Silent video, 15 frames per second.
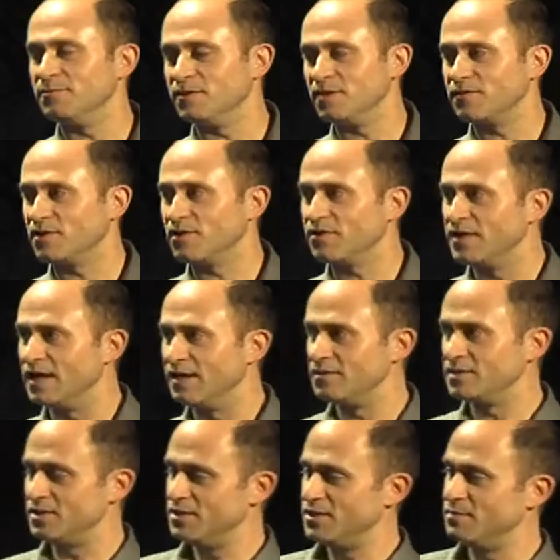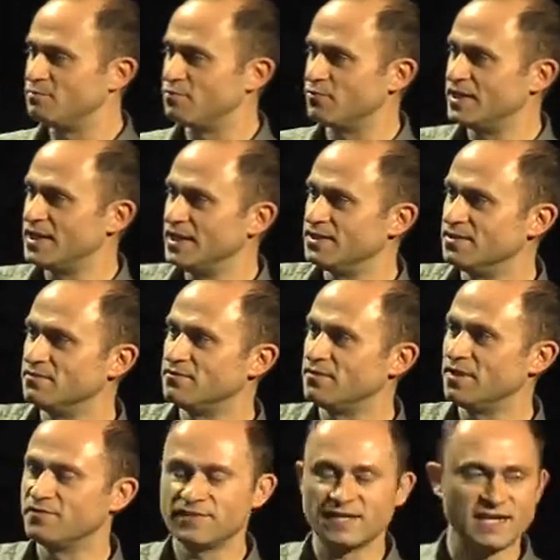what you've got now is a new breed
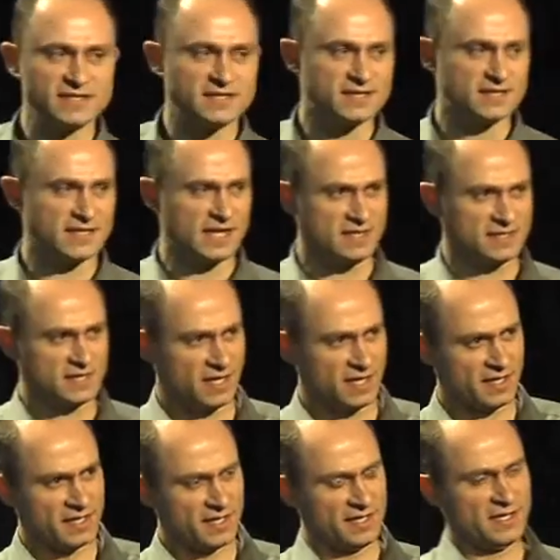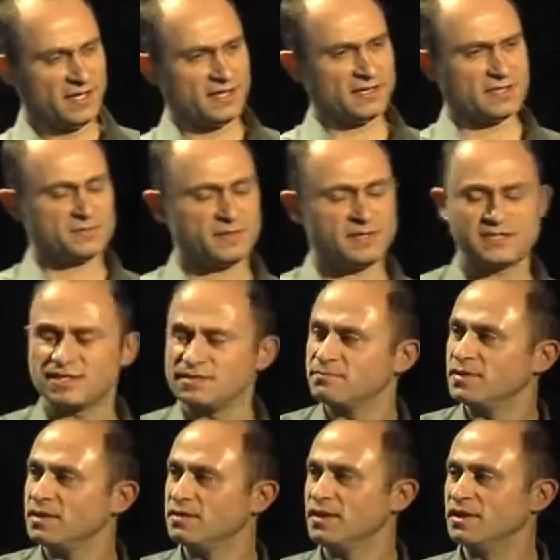of data center that's
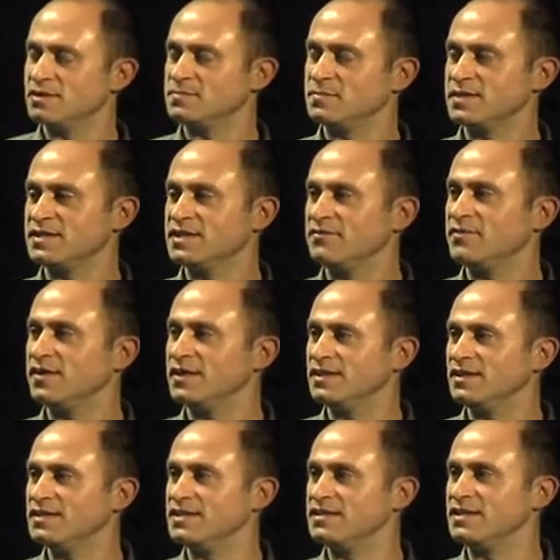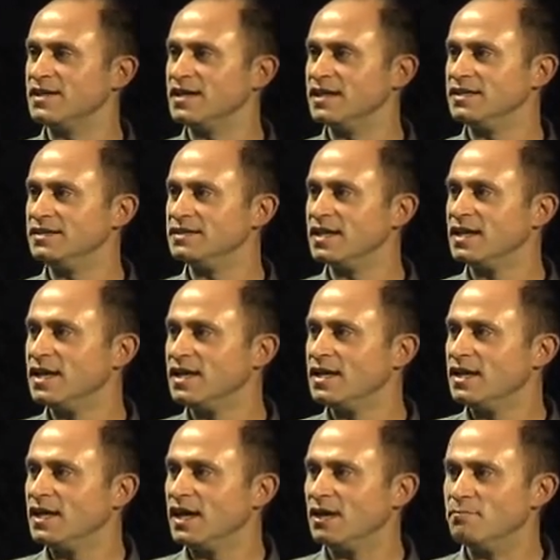specifically designed
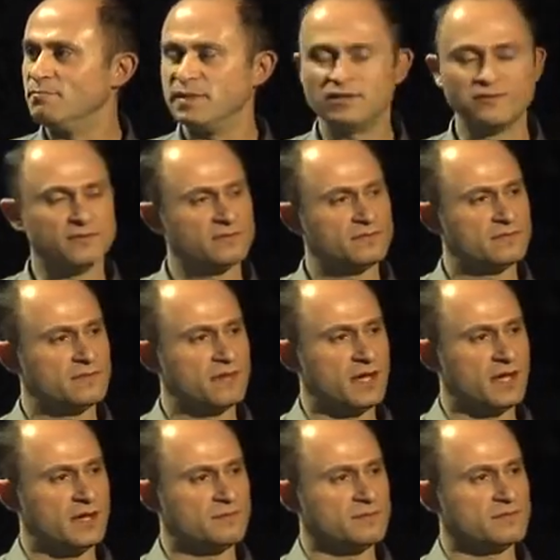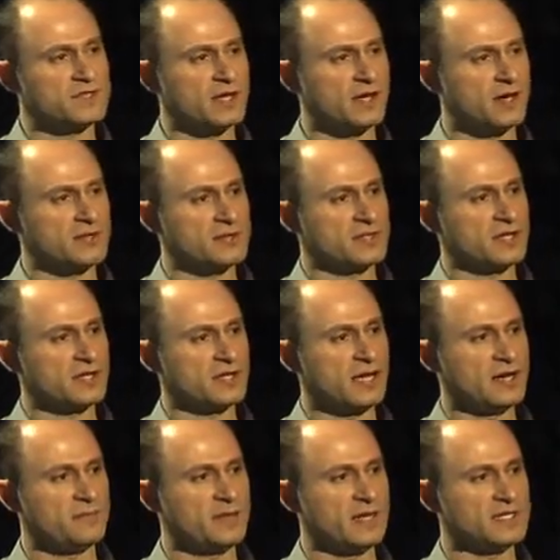and built to host
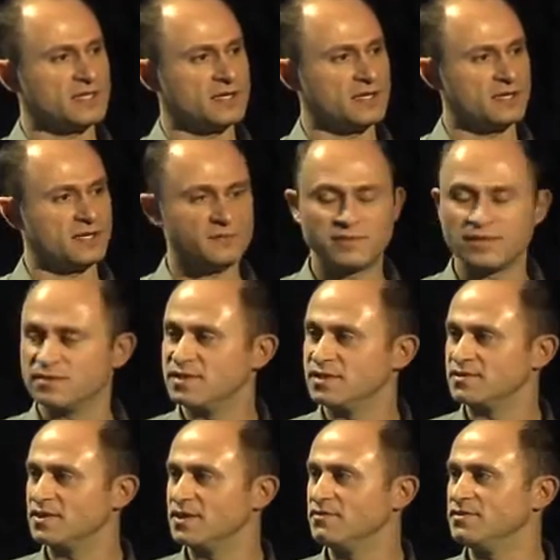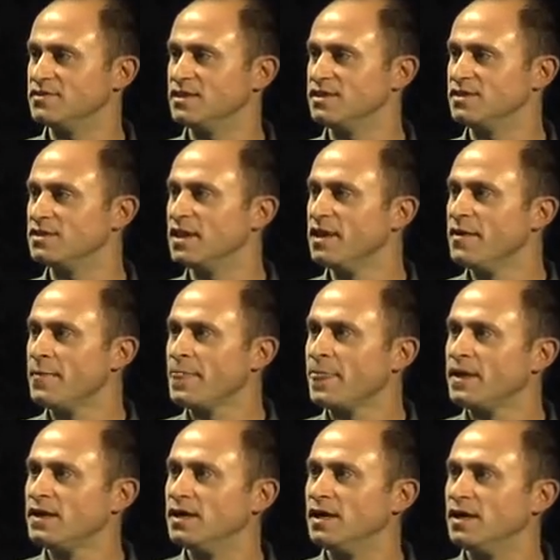cloud-based computing services.
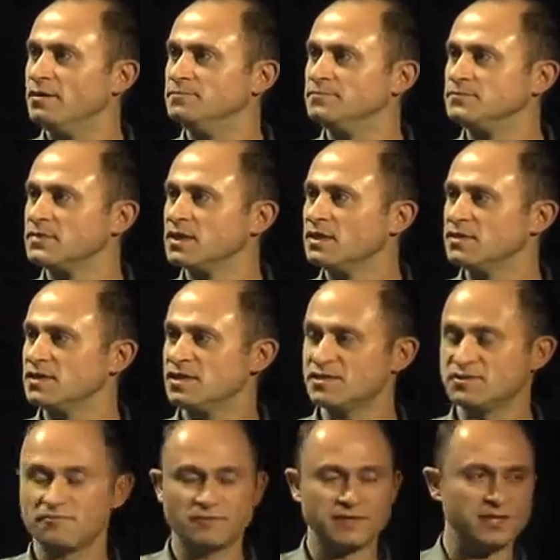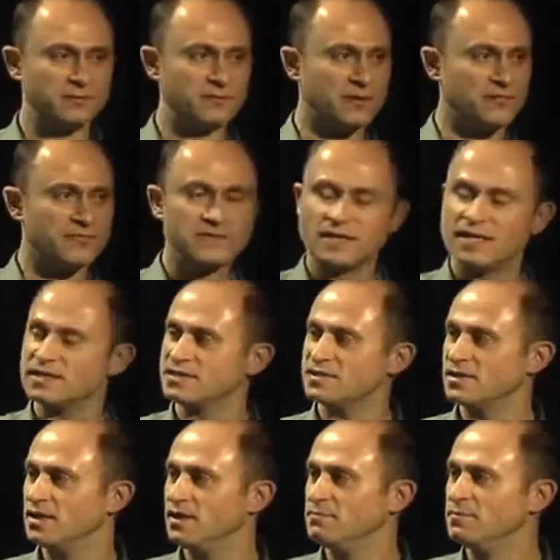This is a real one. It's